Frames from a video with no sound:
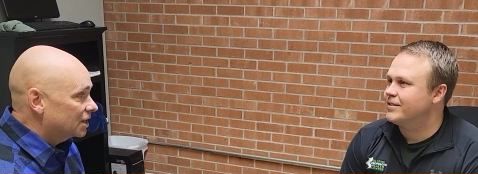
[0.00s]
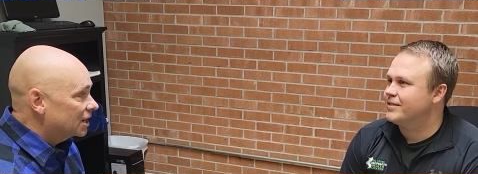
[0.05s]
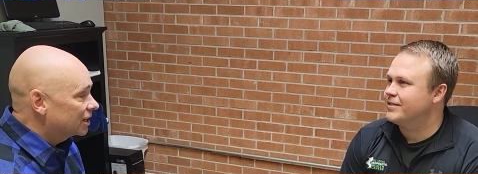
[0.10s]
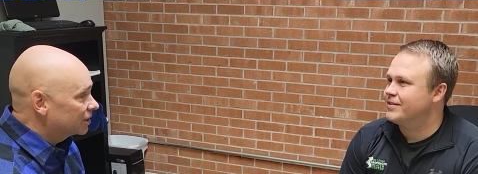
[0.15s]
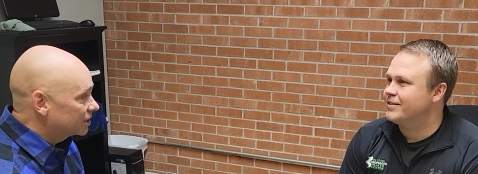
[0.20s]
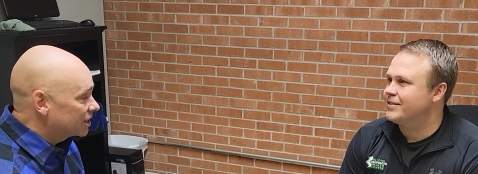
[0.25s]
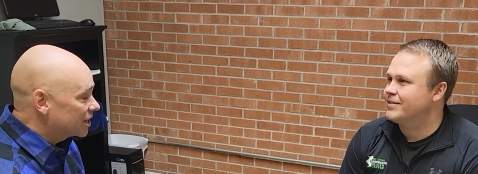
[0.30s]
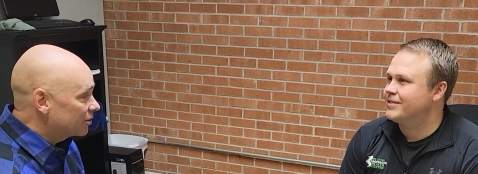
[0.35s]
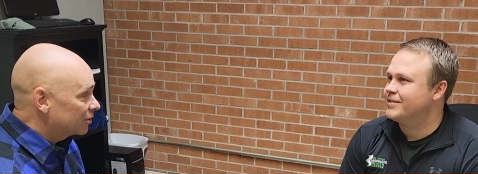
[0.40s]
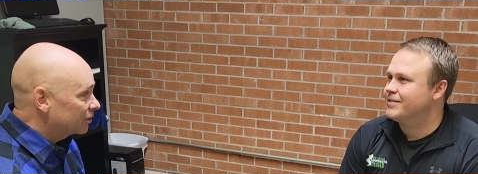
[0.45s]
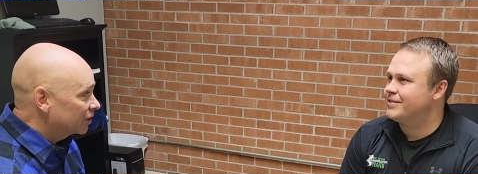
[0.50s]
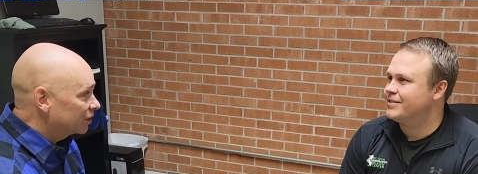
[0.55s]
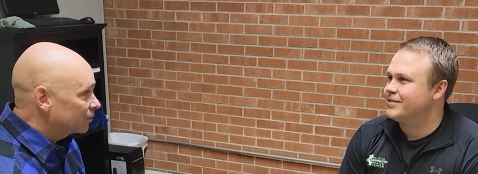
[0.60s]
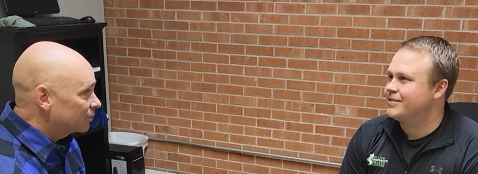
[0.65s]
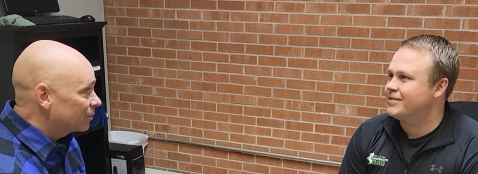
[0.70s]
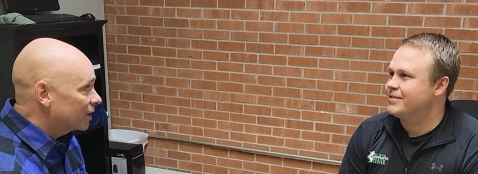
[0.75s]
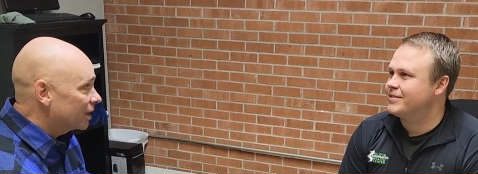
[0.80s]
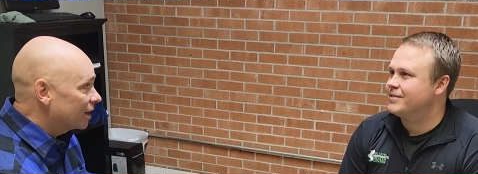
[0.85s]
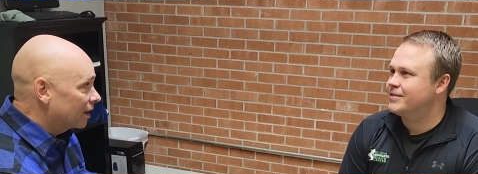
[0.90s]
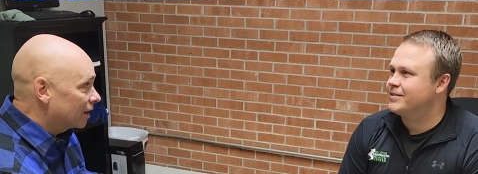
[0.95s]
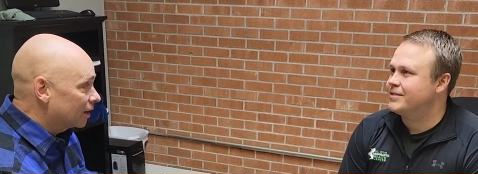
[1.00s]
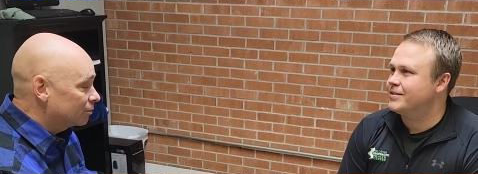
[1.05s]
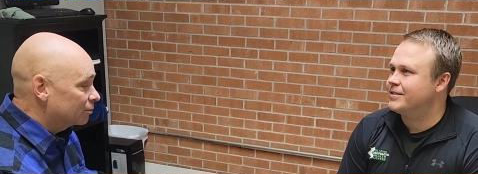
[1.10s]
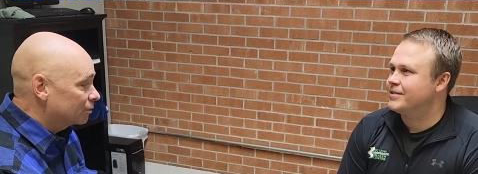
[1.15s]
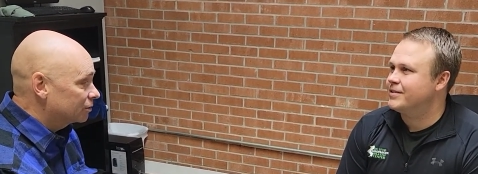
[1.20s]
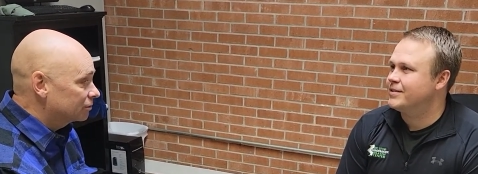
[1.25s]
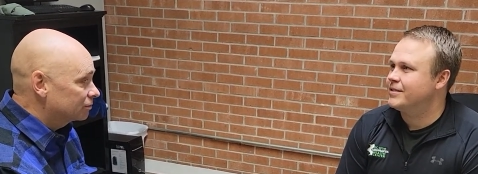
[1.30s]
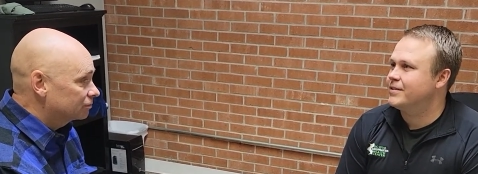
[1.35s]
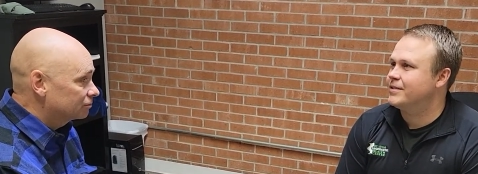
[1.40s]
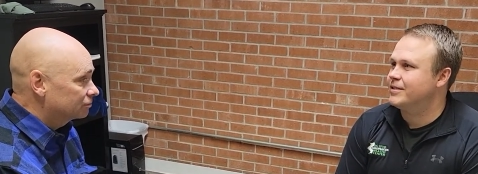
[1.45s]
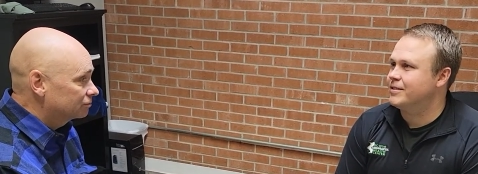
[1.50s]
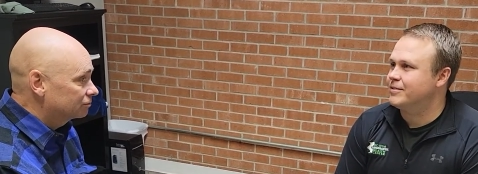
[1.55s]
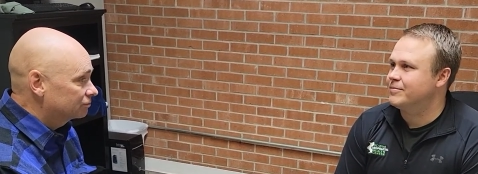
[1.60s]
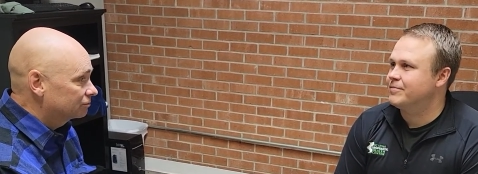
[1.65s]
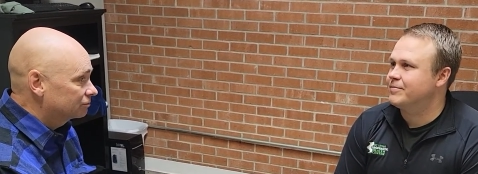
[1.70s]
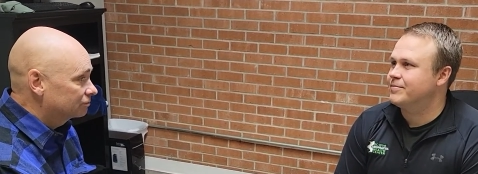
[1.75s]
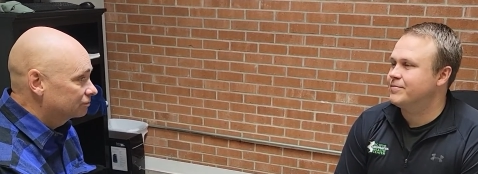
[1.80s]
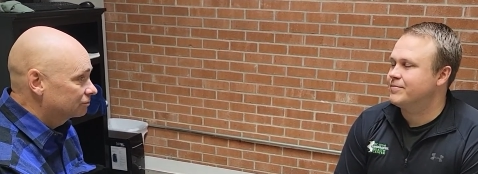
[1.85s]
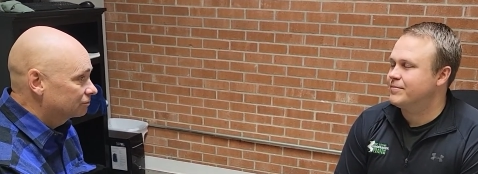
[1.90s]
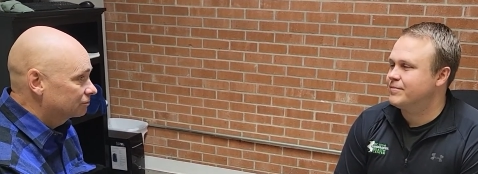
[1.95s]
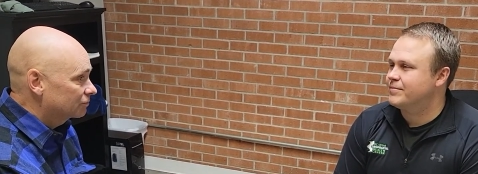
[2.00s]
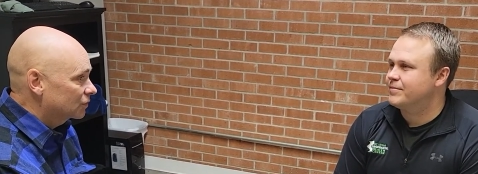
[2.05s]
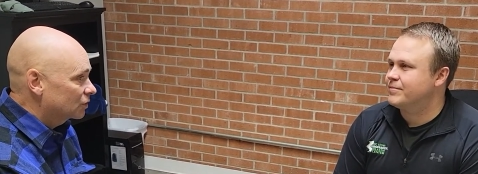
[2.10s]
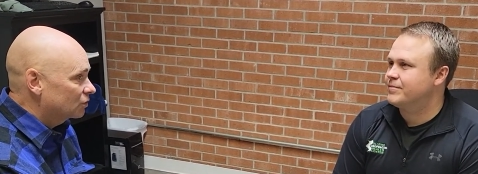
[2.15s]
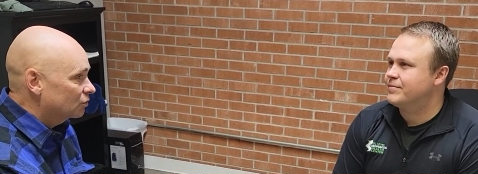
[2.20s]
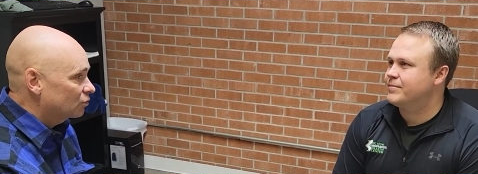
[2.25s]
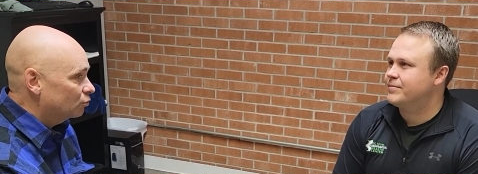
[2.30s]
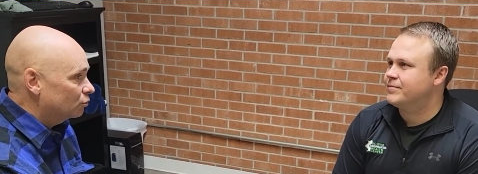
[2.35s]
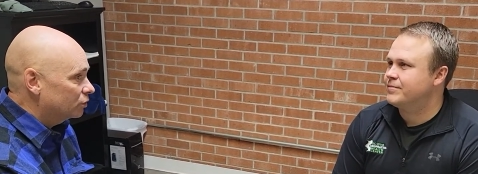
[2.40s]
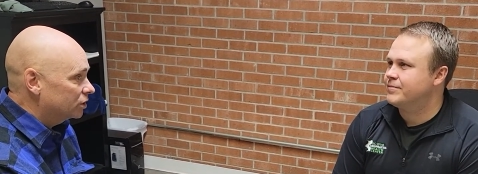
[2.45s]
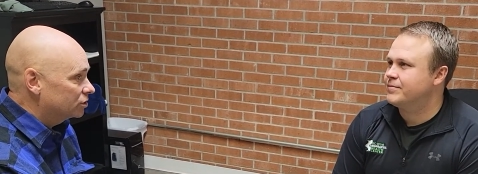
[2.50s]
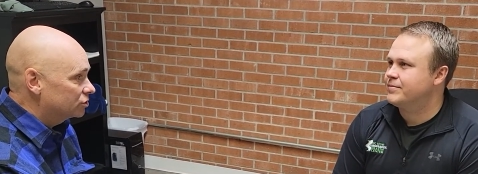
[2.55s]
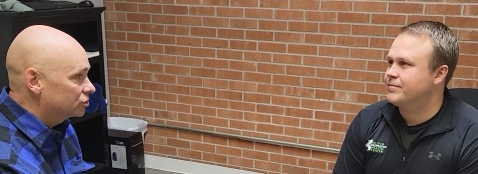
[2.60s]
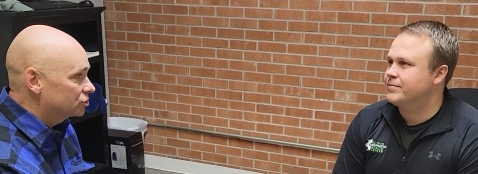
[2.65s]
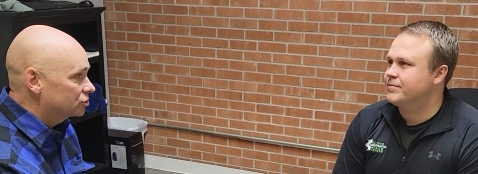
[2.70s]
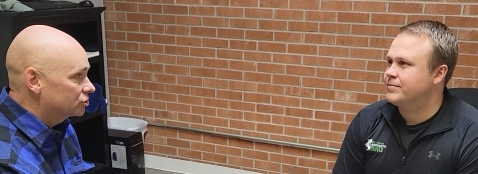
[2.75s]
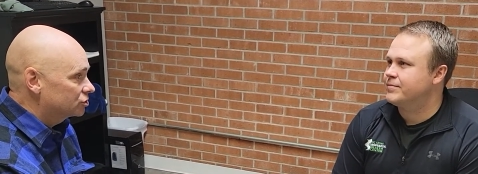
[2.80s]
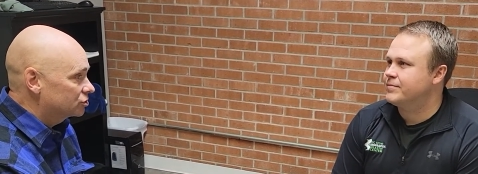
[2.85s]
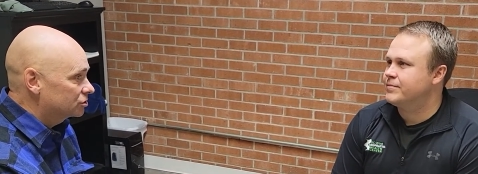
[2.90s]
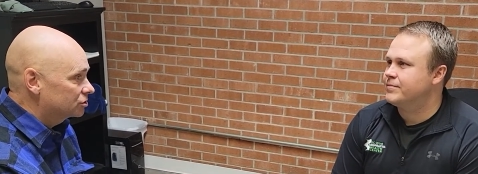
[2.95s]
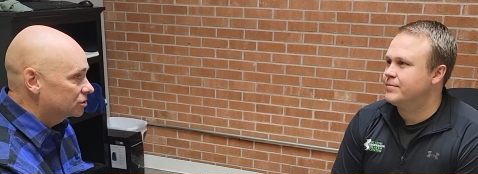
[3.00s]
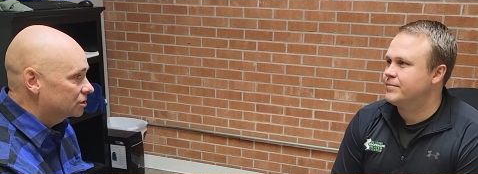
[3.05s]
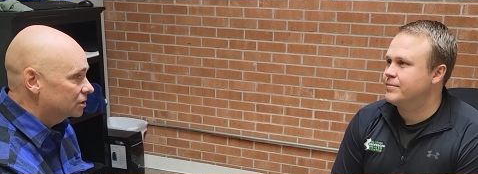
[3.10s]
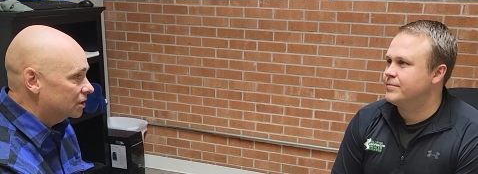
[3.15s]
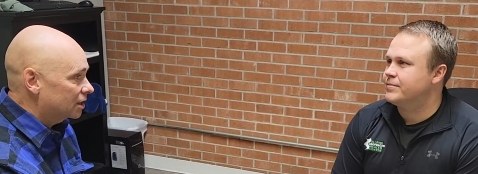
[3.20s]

Speaker 1: cut down on the pop. Yeah. Which